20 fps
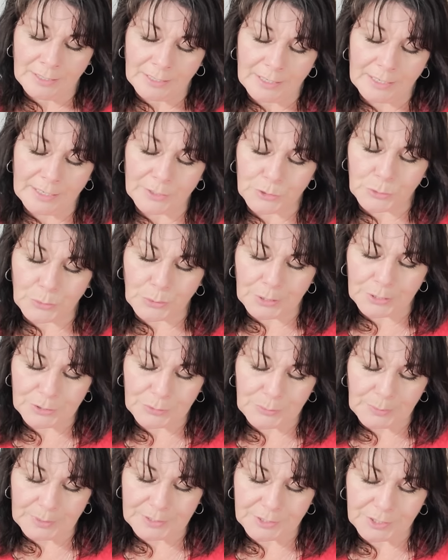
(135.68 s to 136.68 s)
And
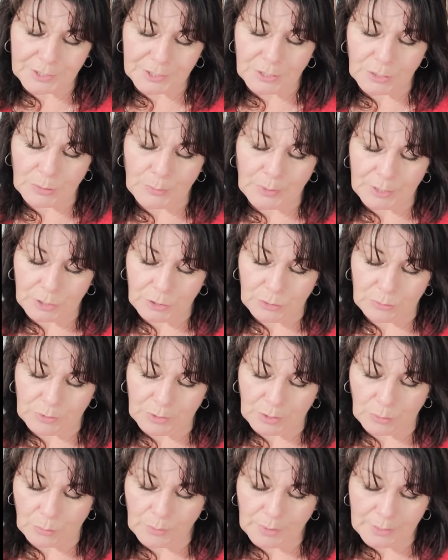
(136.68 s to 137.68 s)
Taurus wants to know what you
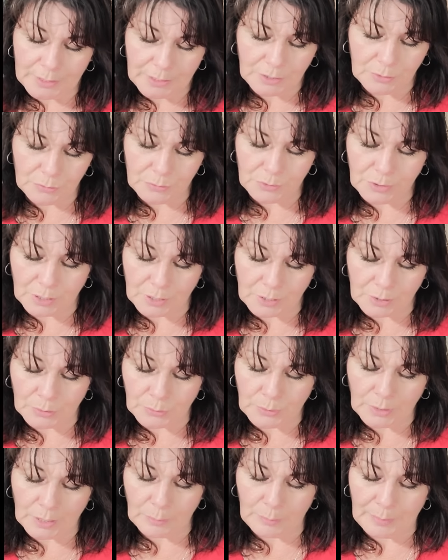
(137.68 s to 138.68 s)
know. What do you
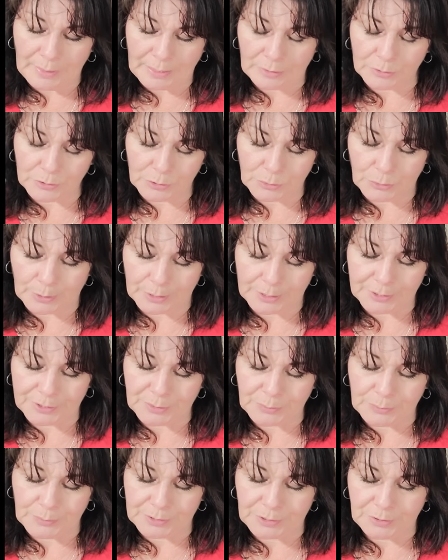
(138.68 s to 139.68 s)
know about
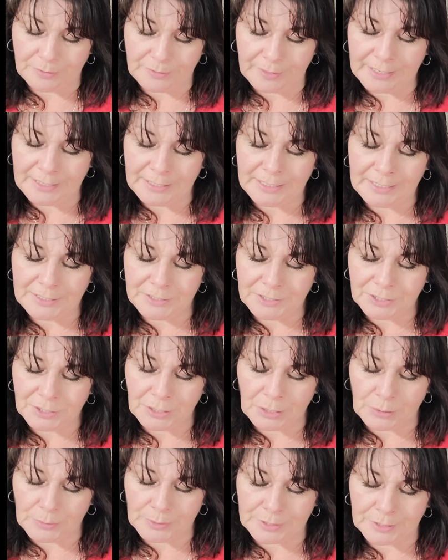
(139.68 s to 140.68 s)
Taurus and what do they need to
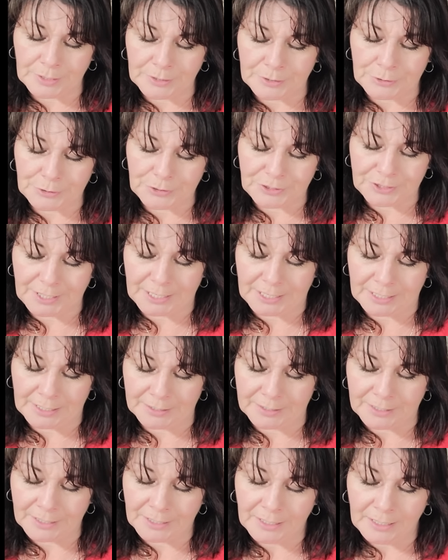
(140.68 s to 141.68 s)
know and
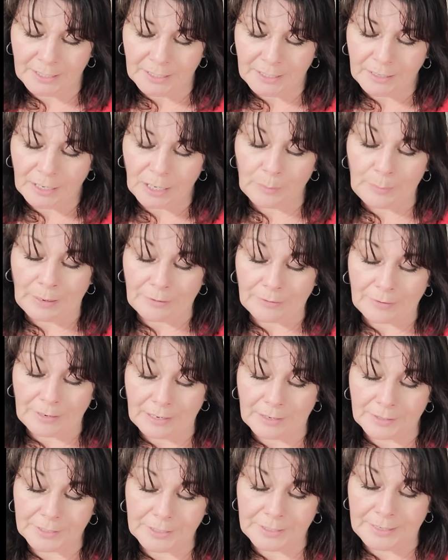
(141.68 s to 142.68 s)
understand about
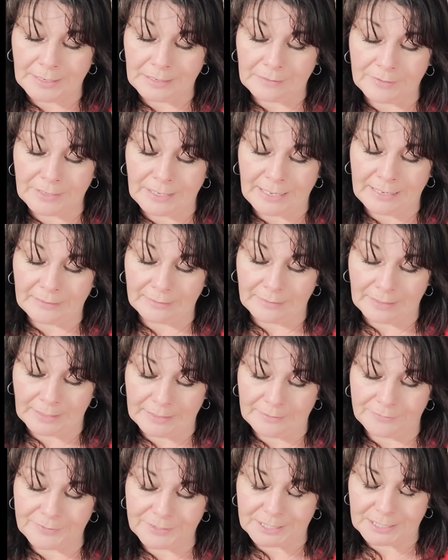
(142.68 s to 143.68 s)
how to navigate
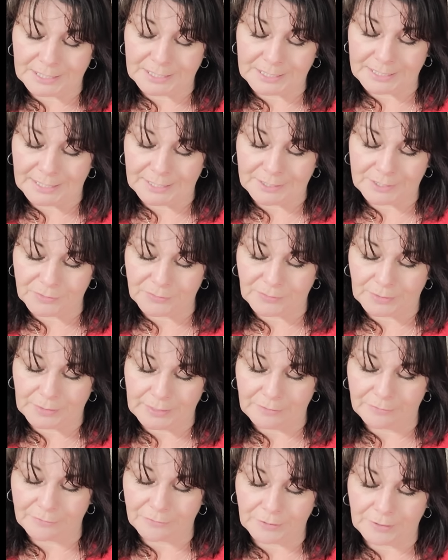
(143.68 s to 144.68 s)
life
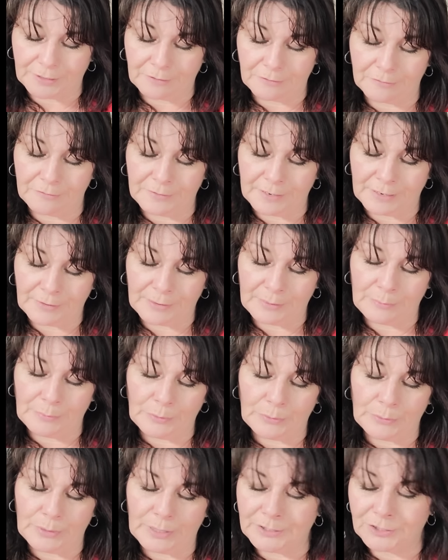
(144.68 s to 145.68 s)
successfully for their very,
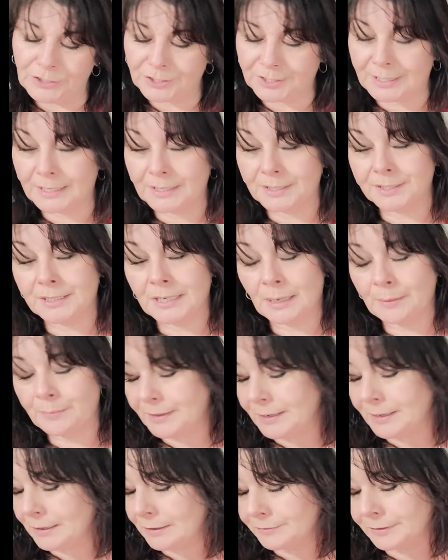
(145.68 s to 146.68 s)
oh, I just got to stop
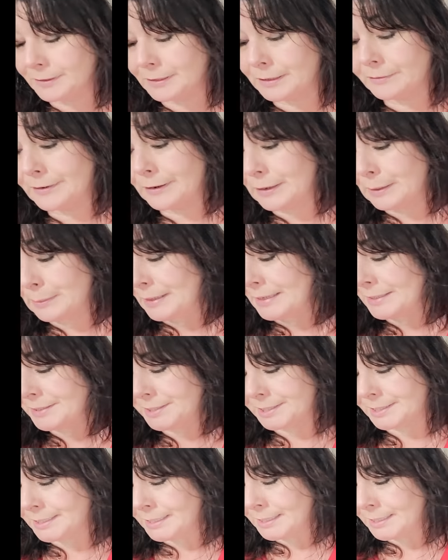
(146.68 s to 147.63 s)
there, for their very best